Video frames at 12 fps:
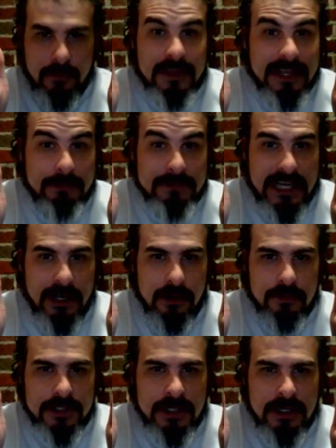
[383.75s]

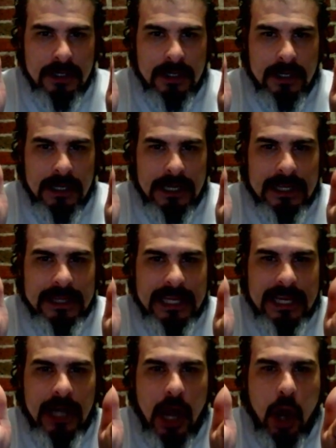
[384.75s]
themselves,
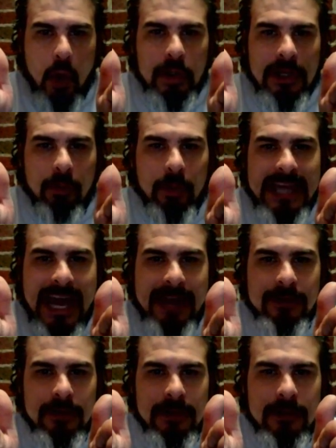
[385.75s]
then only when that
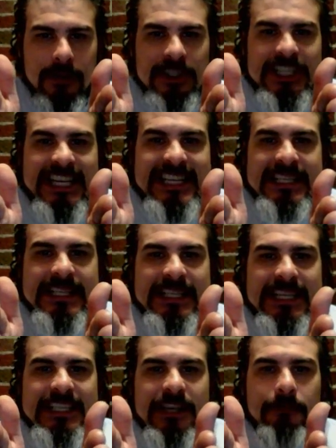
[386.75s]
distance
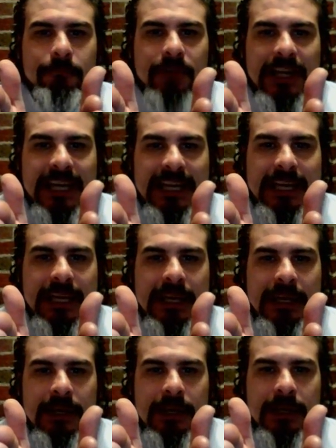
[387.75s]
is completely
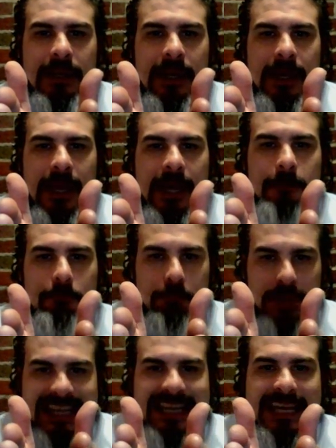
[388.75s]

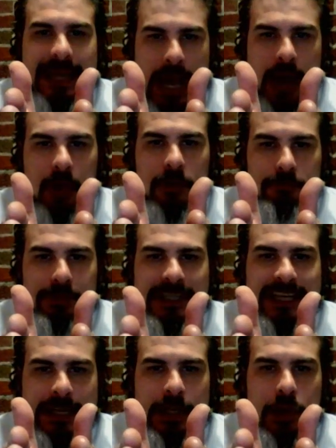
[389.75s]
gone,
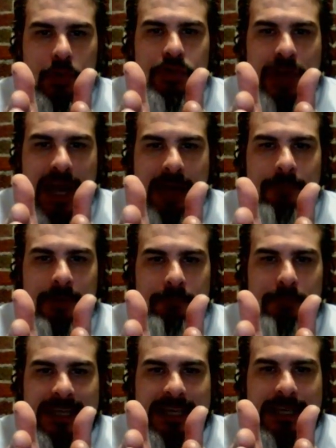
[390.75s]
completely used up,
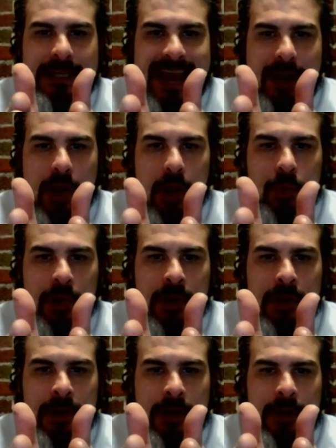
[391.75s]
completely narrowed,
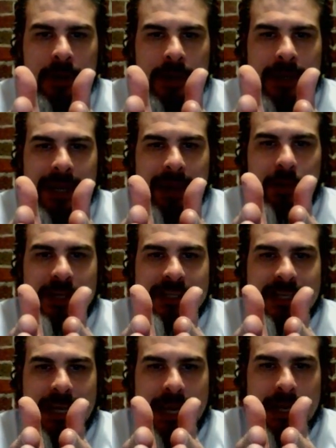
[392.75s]
can we
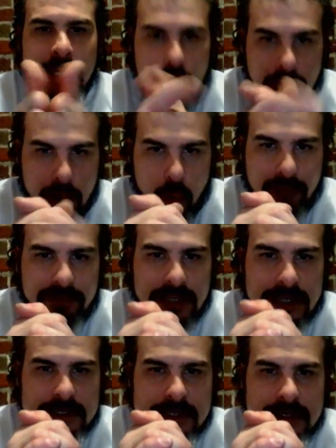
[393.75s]
see a
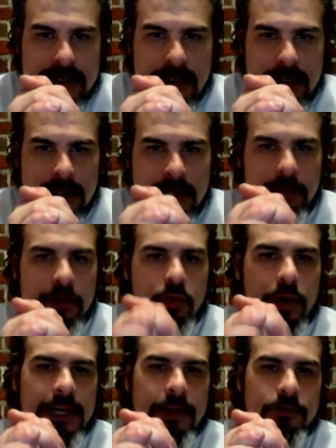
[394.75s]
equivalence
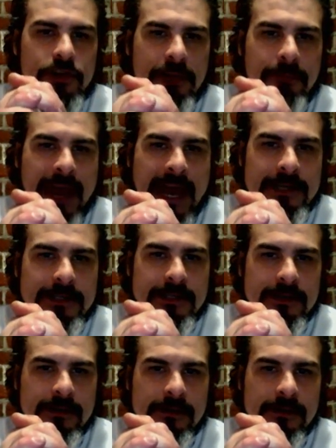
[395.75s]
between energy and mass.